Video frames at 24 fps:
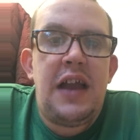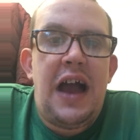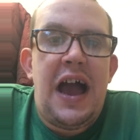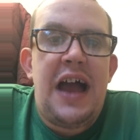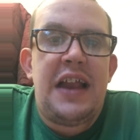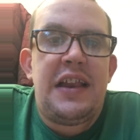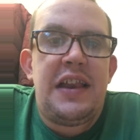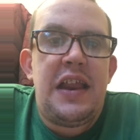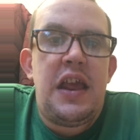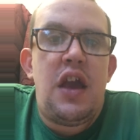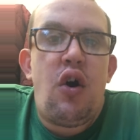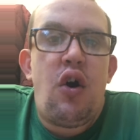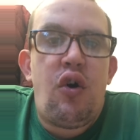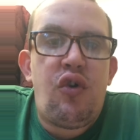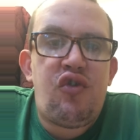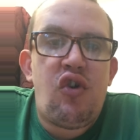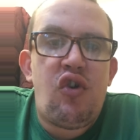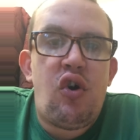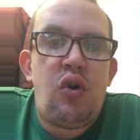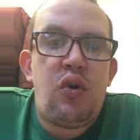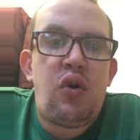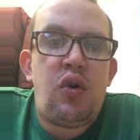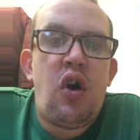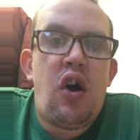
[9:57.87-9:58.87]
and they
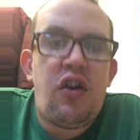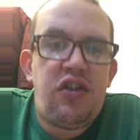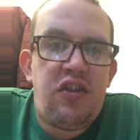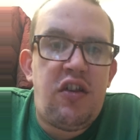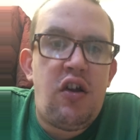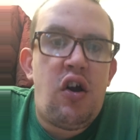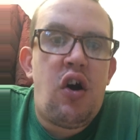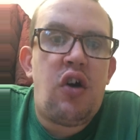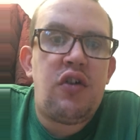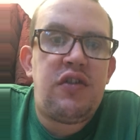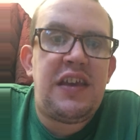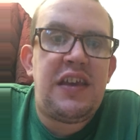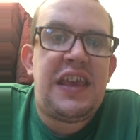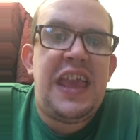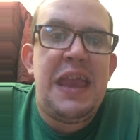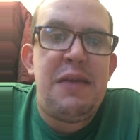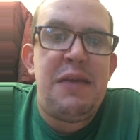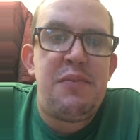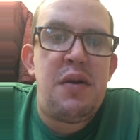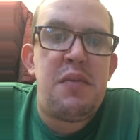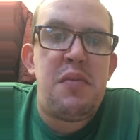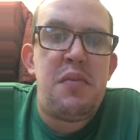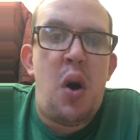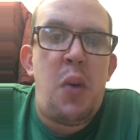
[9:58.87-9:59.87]
also cost a lot to
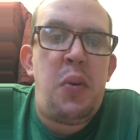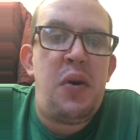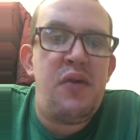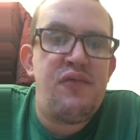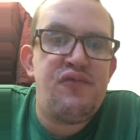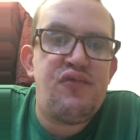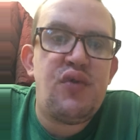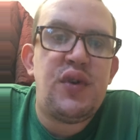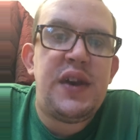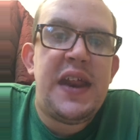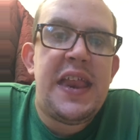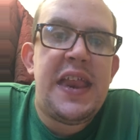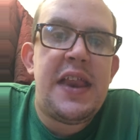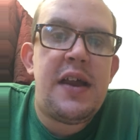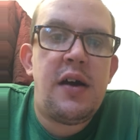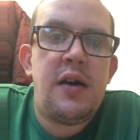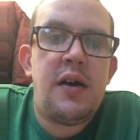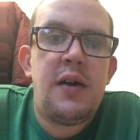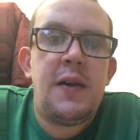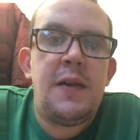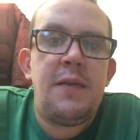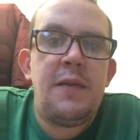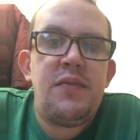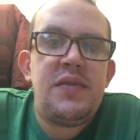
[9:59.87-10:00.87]
keep them up and running.
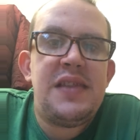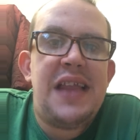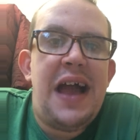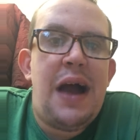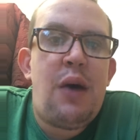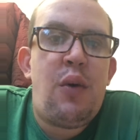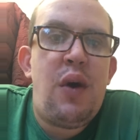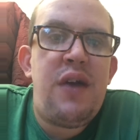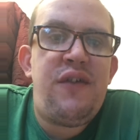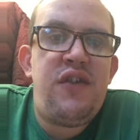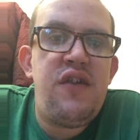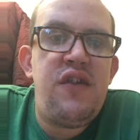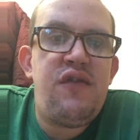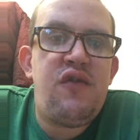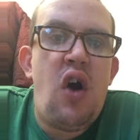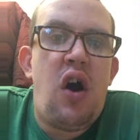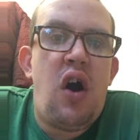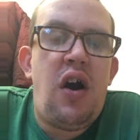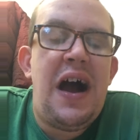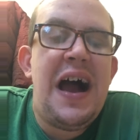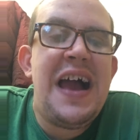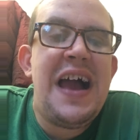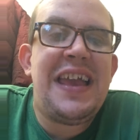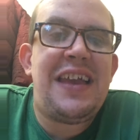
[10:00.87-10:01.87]
Now, if you've
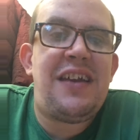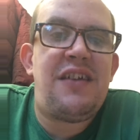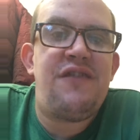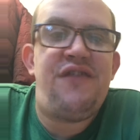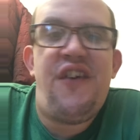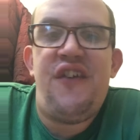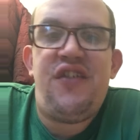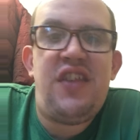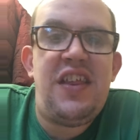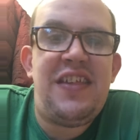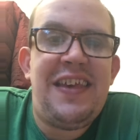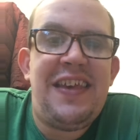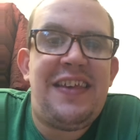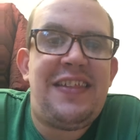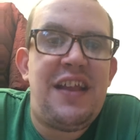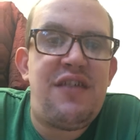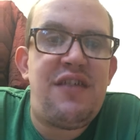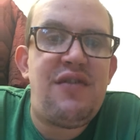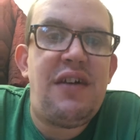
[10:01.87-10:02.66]
got like 50, 60